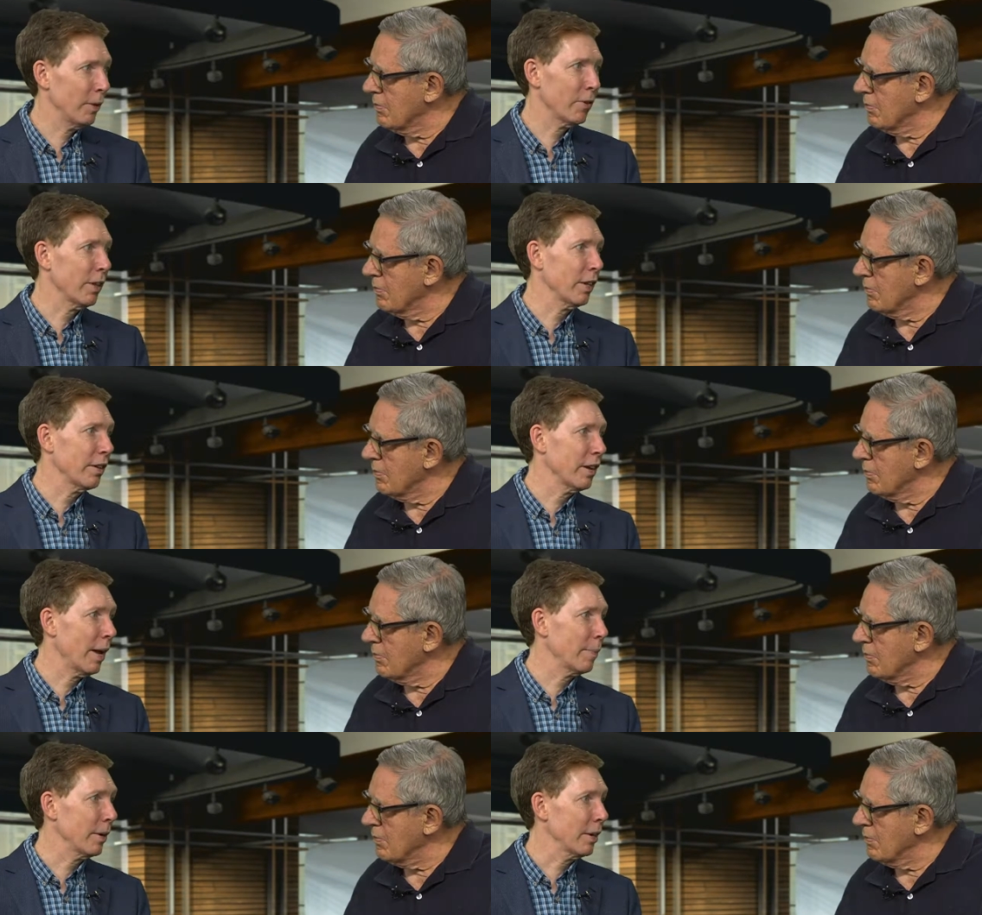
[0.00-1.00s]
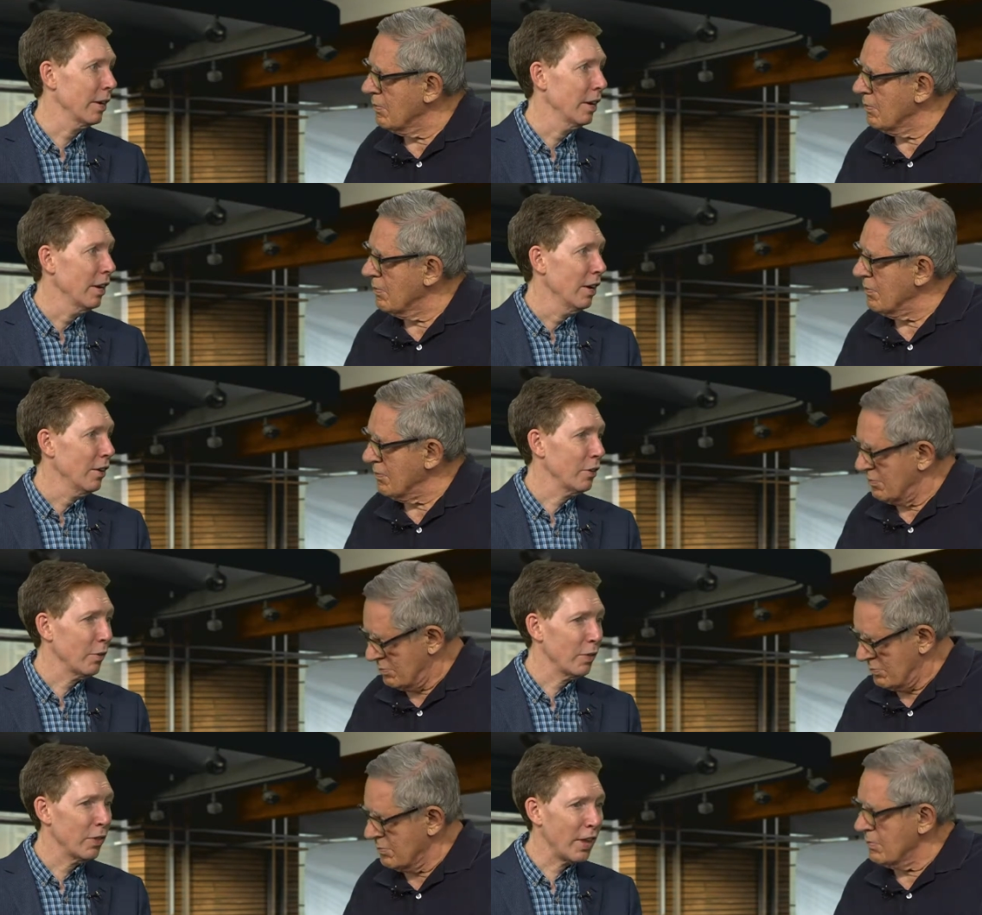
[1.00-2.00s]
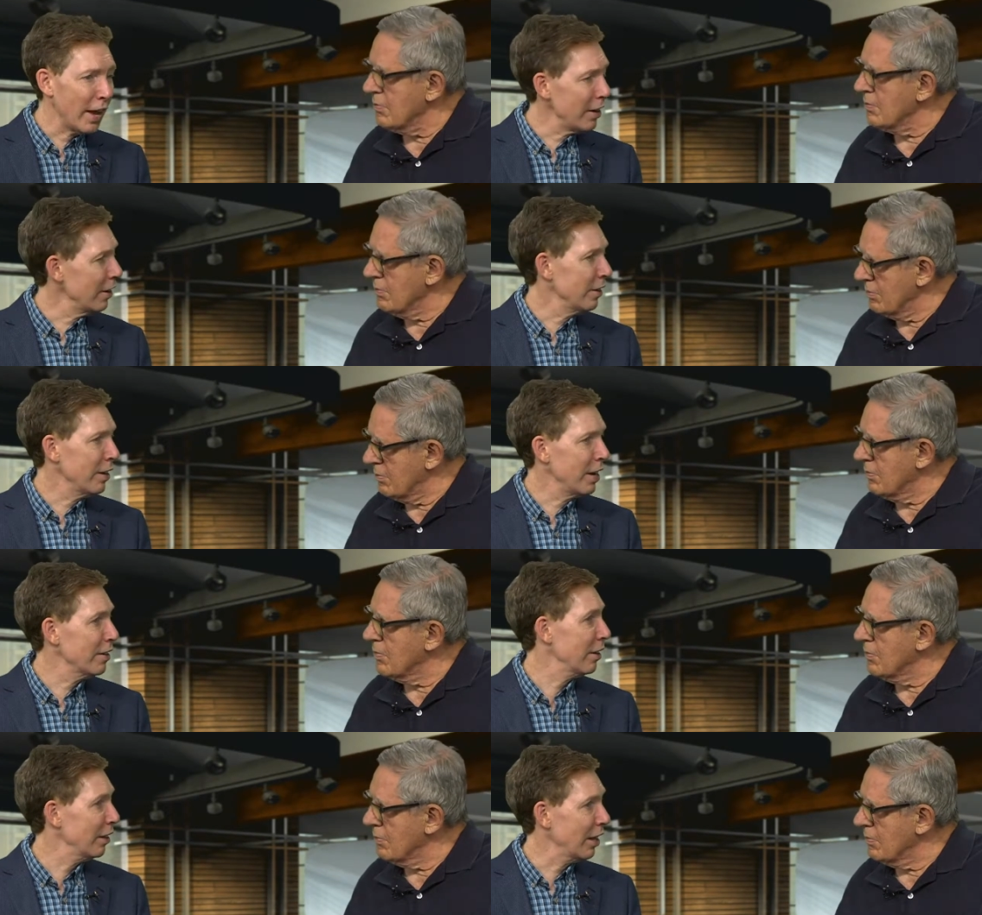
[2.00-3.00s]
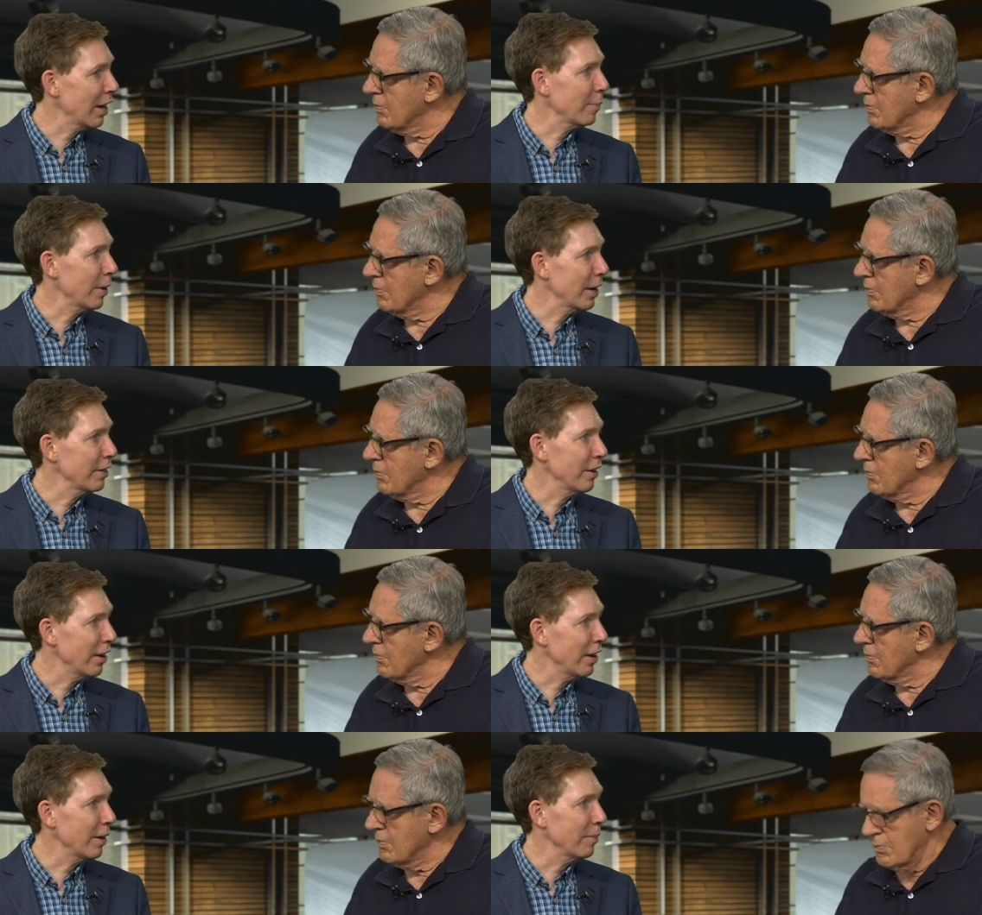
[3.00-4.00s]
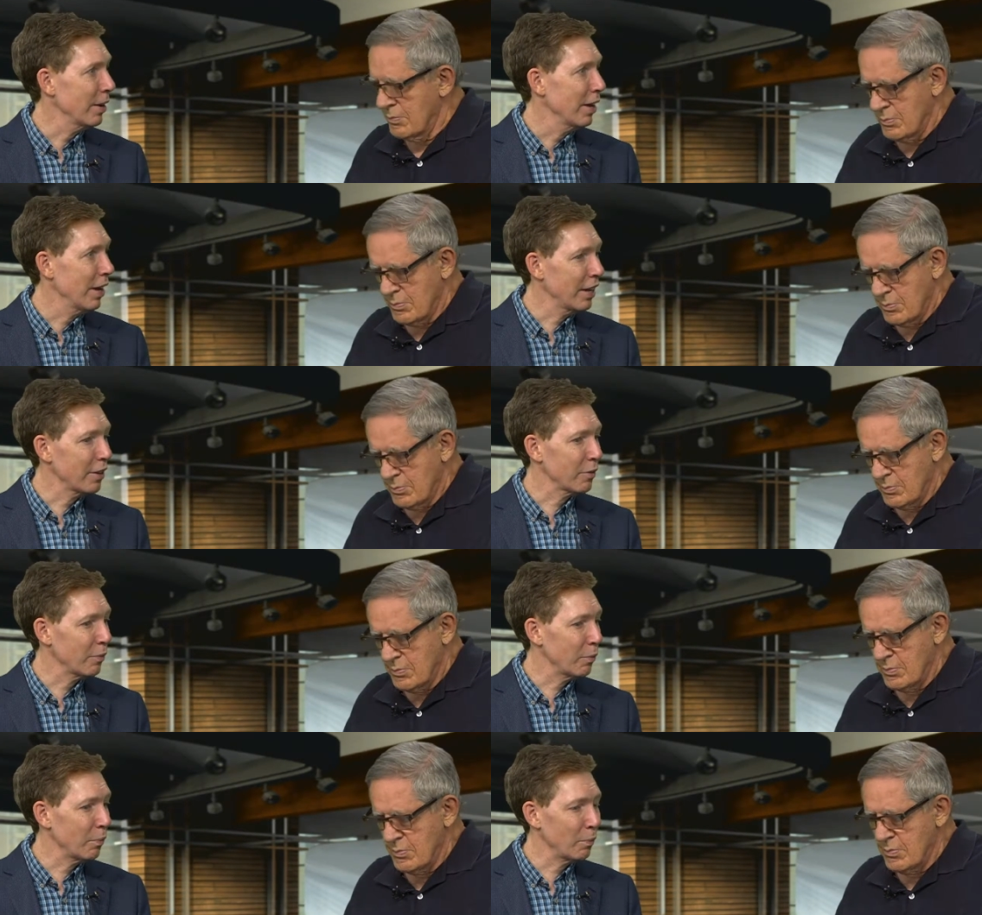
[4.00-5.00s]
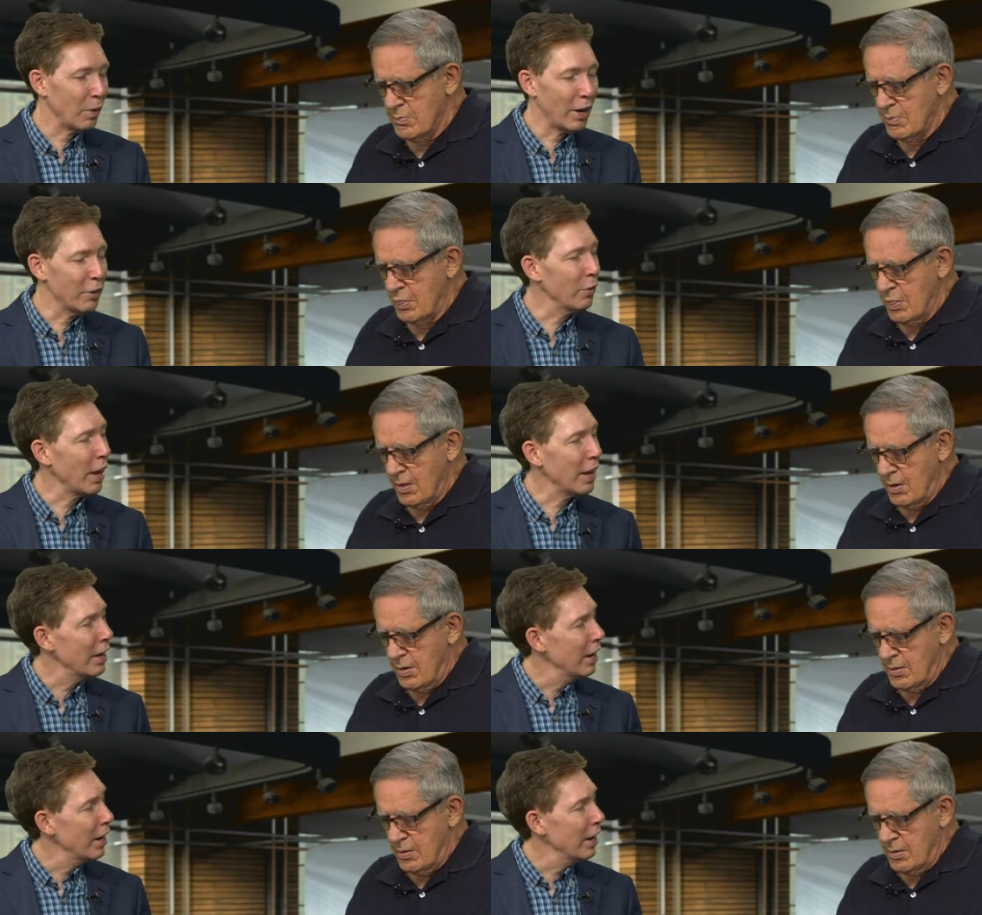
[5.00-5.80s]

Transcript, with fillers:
Speaker 1: everything that's happening. So mm -hmm. that takes a lot of my time, and that's I do that,